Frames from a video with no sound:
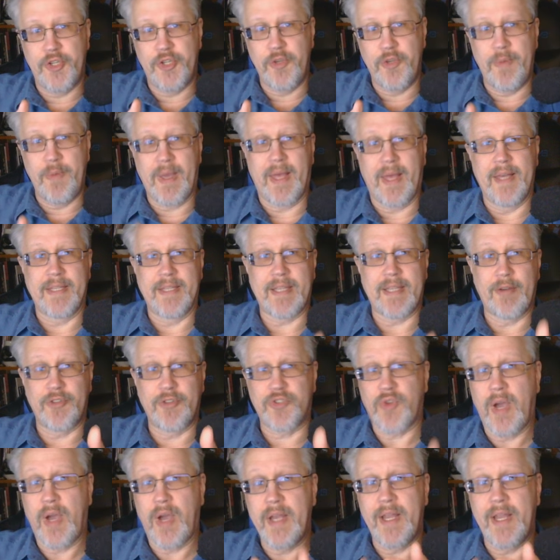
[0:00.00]
because I was
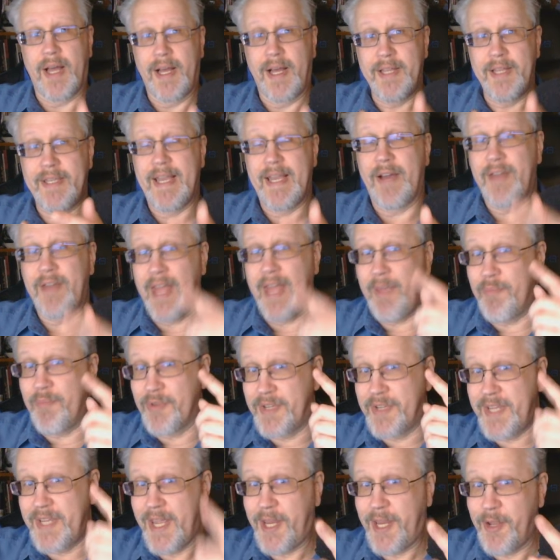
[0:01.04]
trying to hunt down a
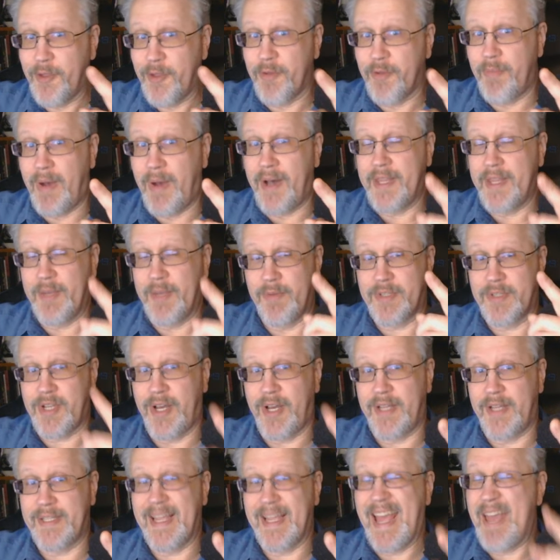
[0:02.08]
particular mod that was
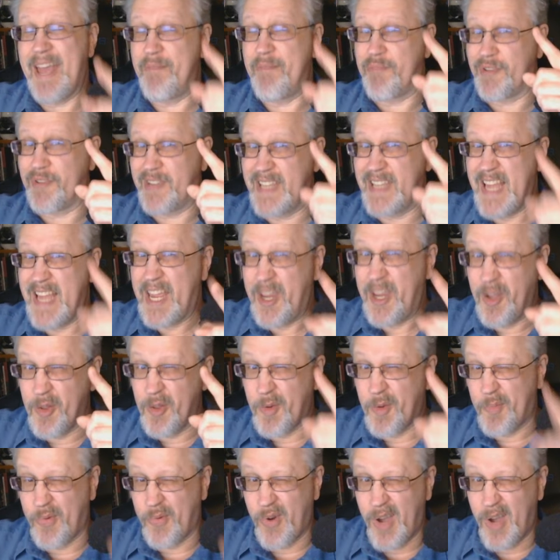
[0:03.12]
causing a particular
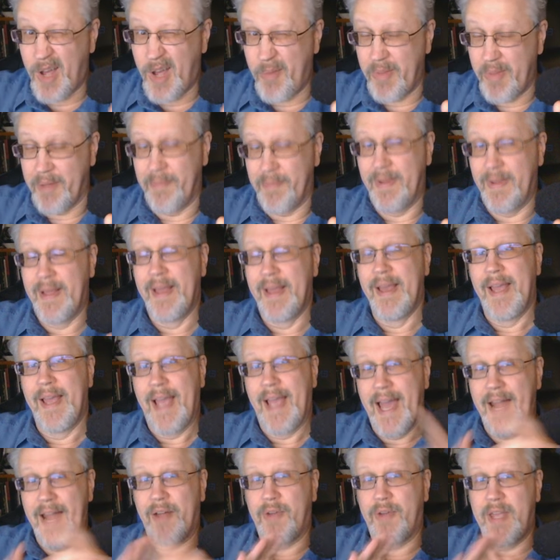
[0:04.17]
problem.
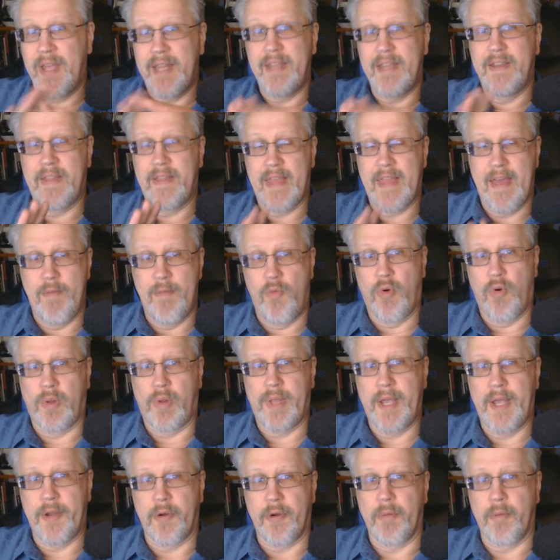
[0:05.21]
And I'll get into that more
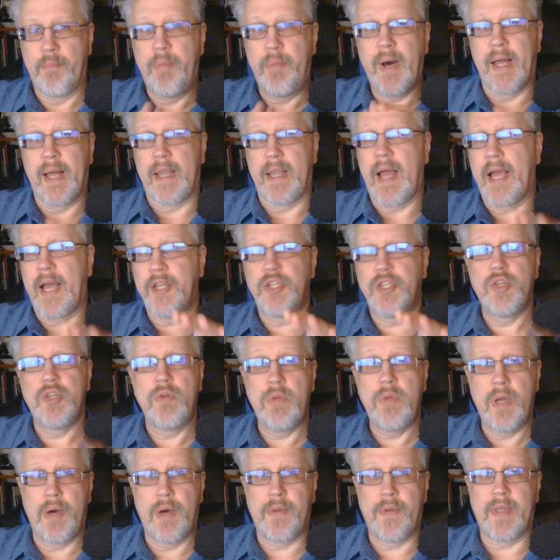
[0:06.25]
later. But I do
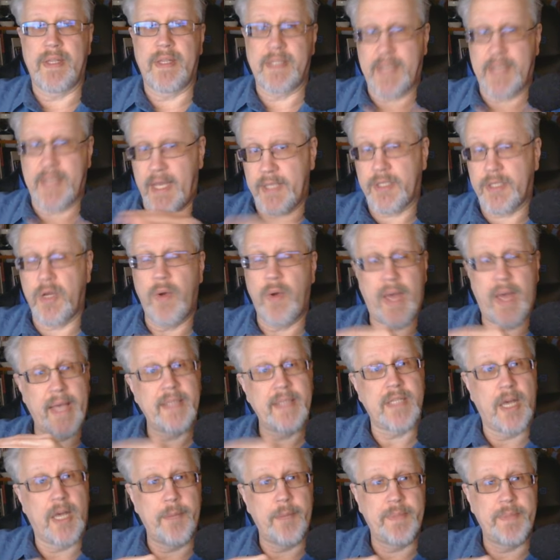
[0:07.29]
know that Sasco has
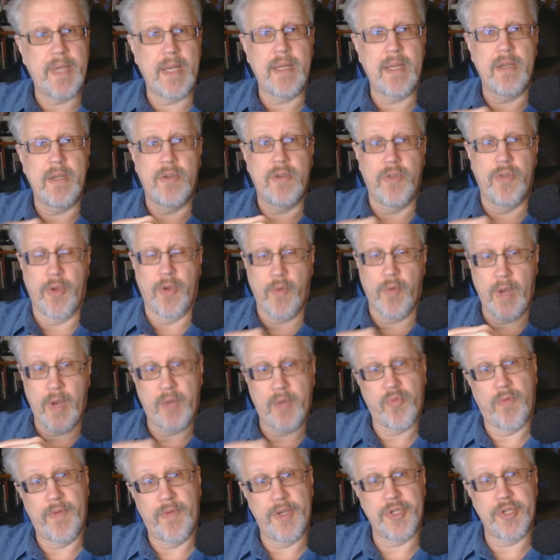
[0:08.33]
updated the Grand
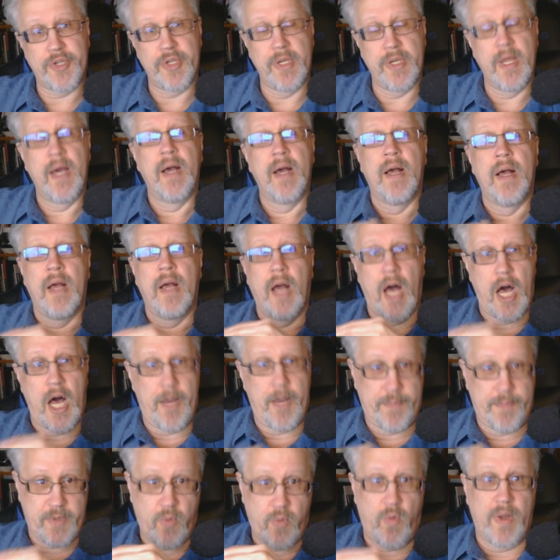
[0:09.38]
Revision
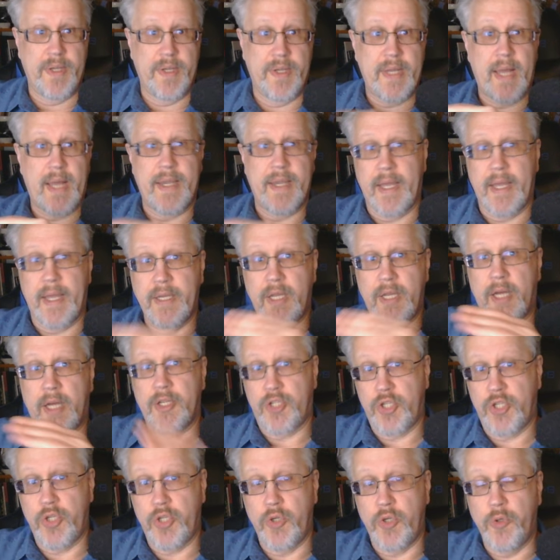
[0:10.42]
up to
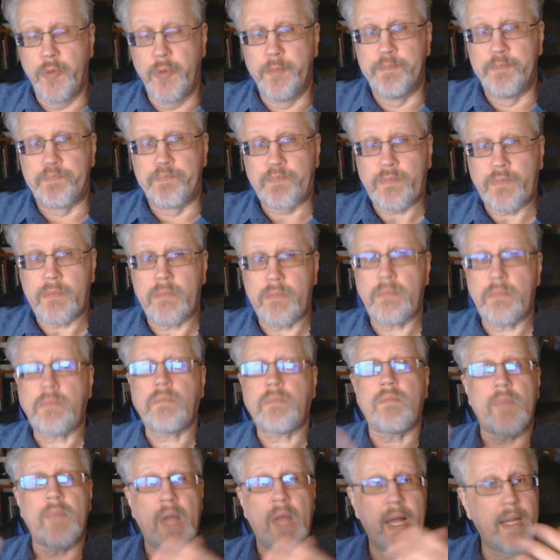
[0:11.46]
1.9.2.
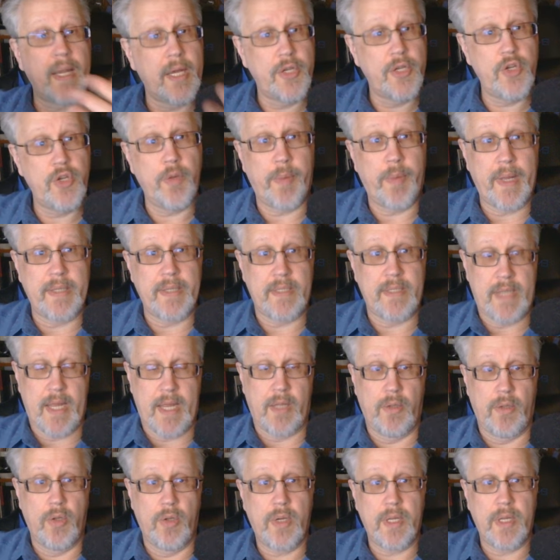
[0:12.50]
And I do plan to take a
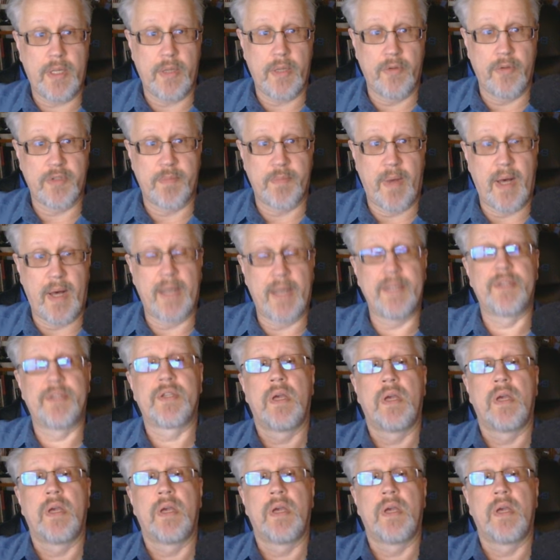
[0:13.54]
look at those mods